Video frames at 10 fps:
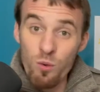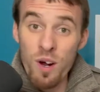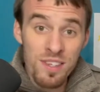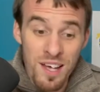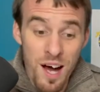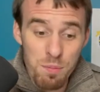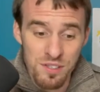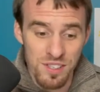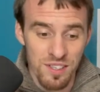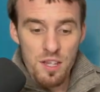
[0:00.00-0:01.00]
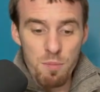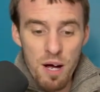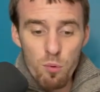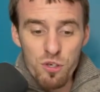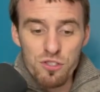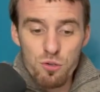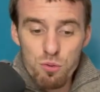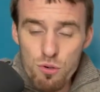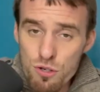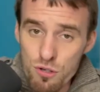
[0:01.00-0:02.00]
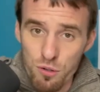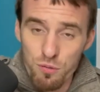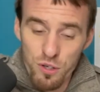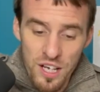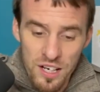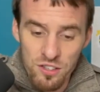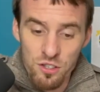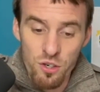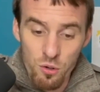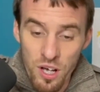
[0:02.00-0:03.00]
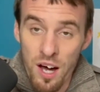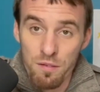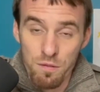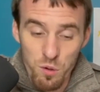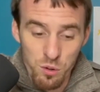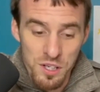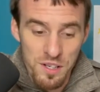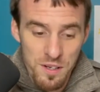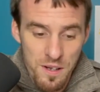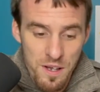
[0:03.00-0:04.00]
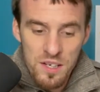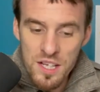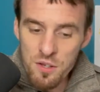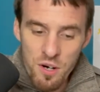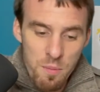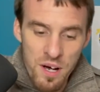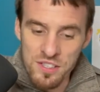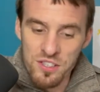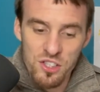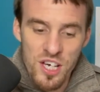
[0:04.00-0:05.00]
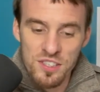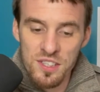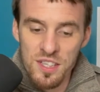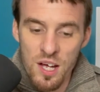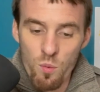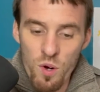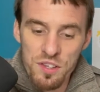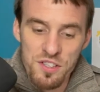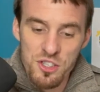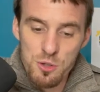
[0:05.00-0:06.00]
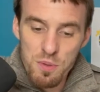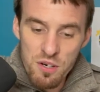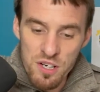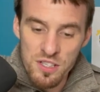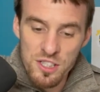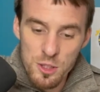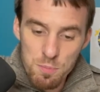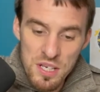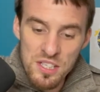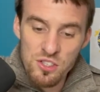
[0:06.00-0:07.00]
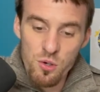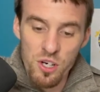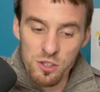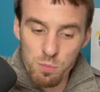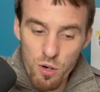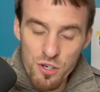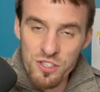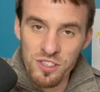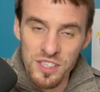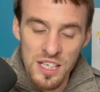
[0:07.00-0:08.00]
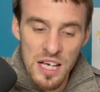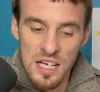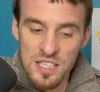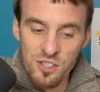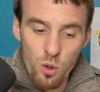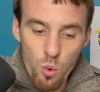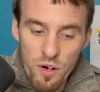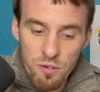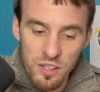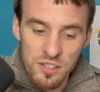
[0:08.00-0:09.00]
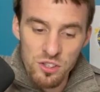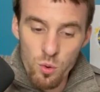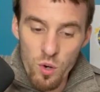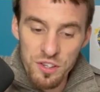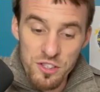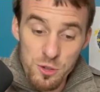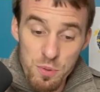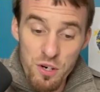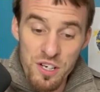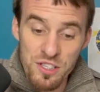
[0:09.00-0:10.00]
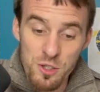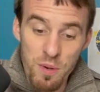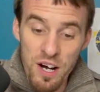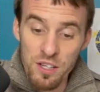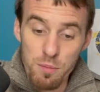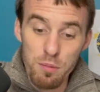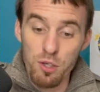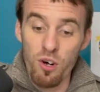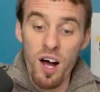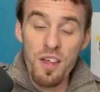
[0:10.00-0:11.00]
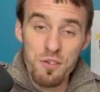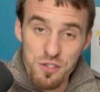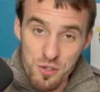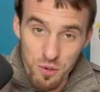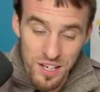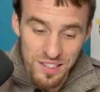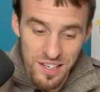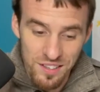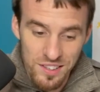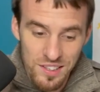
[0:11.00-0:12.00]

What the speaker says: quite the opposite. The Bible is crucial for getting to know God fully. Neither am I suggesting that what the Spirit speaks to us personally is equivalent to what the Spirit inspired the biblical authors to write down.